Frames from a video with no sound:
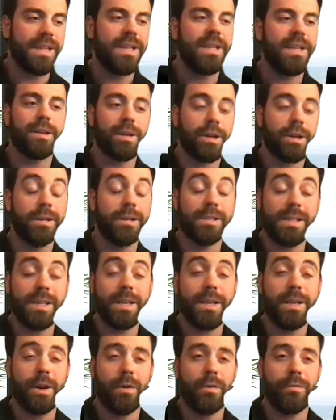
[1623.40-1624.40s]
current
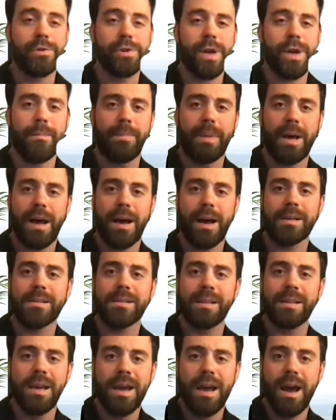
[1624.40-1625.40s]
CEO of
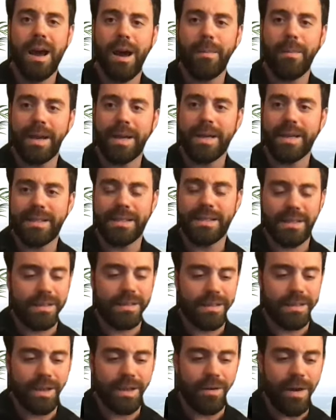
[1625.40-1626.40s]
Dropbox. I got
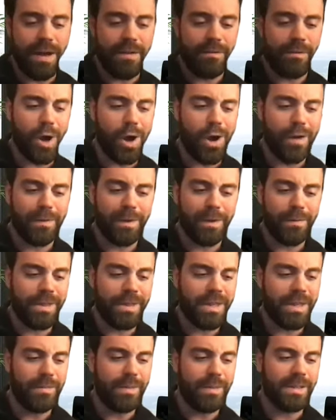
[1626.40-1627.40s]
to have coffee with
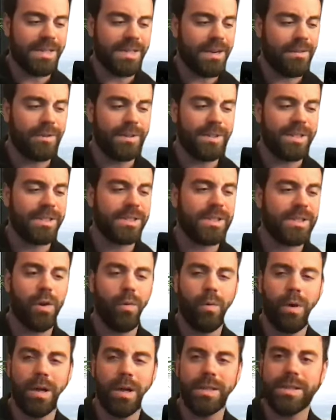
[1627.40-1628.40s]
him in San Francisco
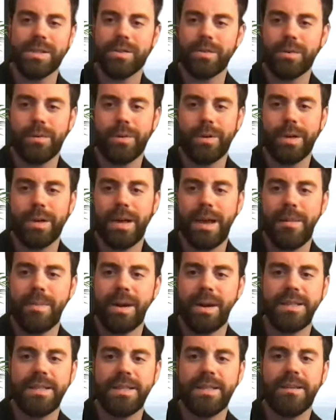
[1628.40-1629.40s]
once through a
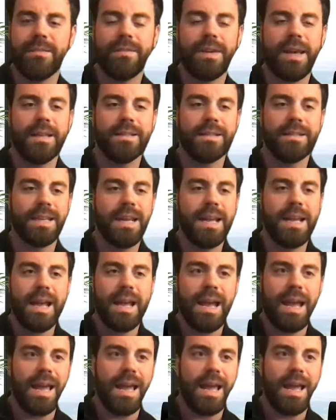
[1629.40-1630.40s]
MIT event
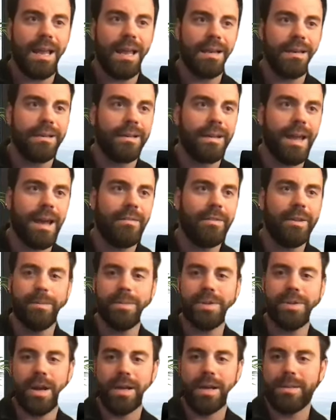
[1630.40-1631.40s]
and have him
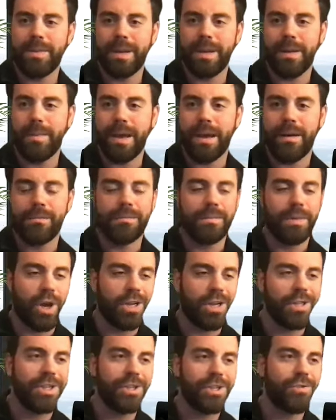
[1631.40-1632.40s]
talk to me about
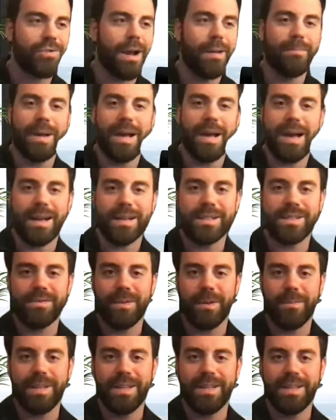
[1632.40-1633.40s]
launching Dropbox
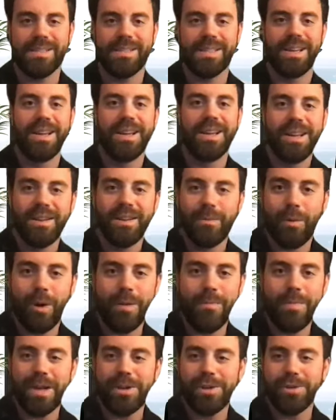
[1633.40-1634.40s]
from his
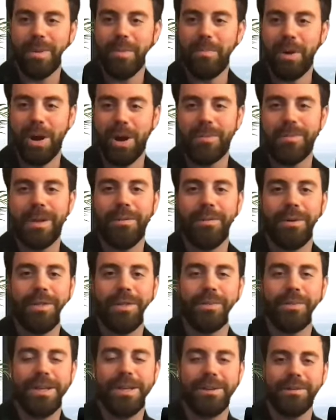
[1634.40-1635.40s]
one-bedroom apartment with
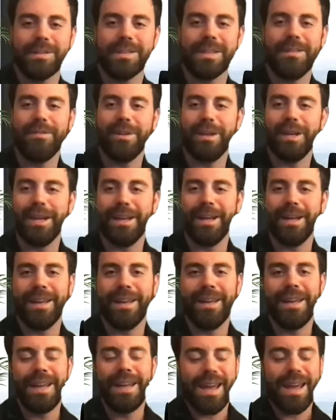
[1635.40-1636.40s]
3 dudes living in it.
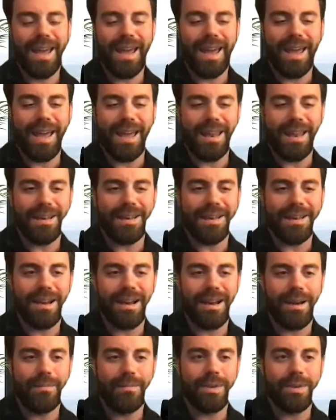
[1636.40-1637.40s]
And,
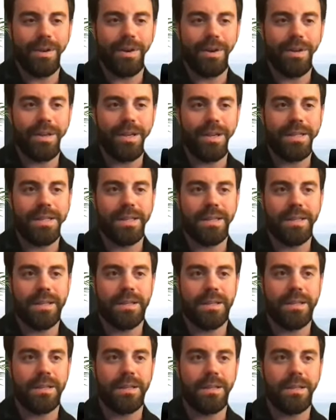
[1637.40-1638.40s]
you get
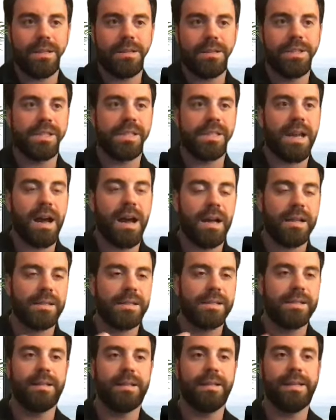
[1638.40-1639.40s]
to just
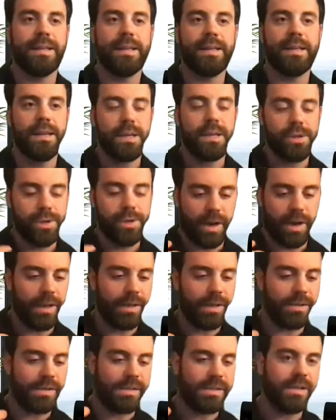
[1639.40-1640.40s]
constantly try
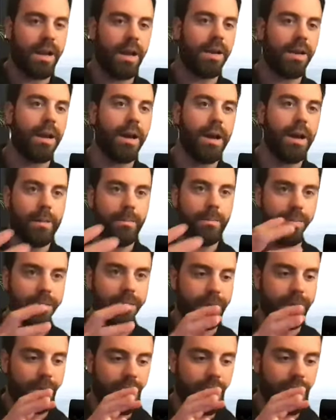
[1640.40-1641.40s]
to suck up
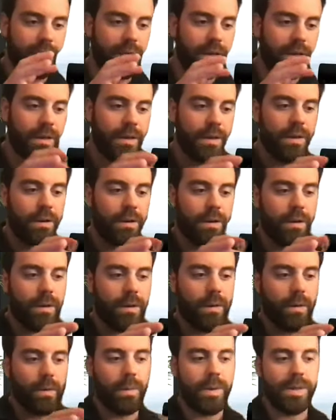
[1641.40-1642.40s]
the
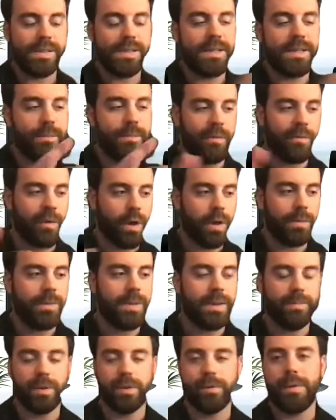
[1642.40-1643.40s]
wisdom of all the
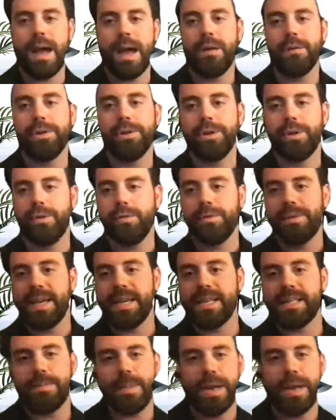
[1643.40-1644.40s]
people around you,
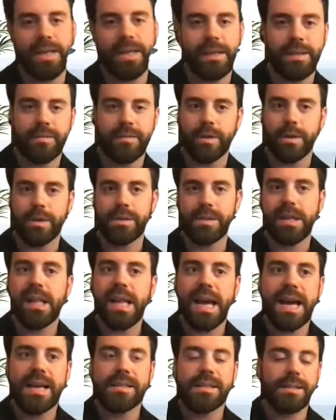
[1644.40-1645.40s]
take as many diverse
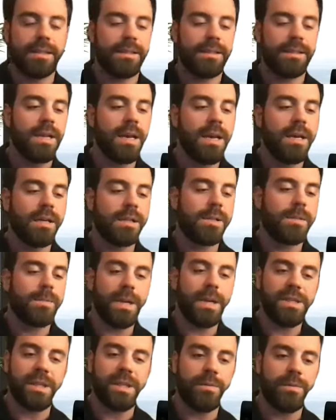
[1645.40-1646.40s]
classes,
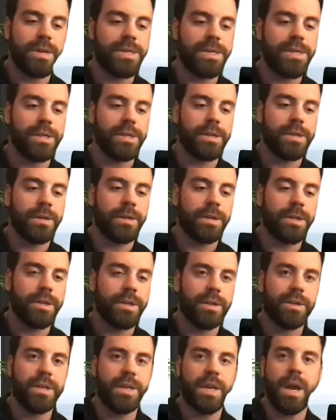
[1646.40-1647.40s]
especially when you're
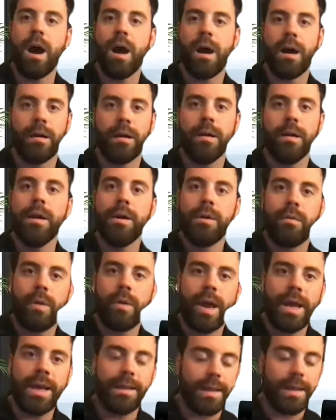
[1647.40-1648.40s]
young,
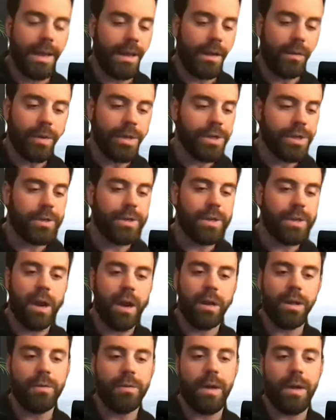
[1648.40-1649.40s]
right? Like when you're
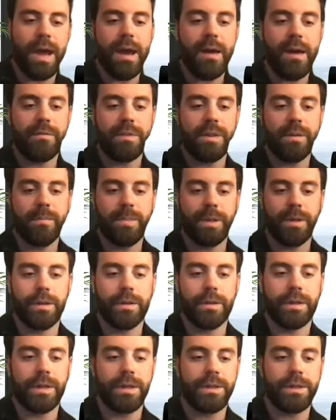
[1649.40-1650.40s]
young, you have the
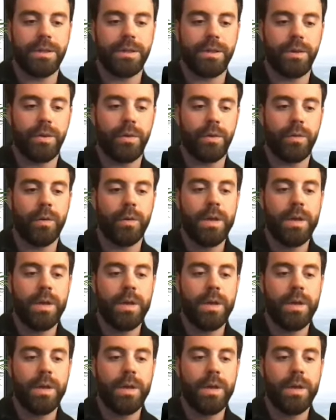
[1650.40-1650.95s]
ability to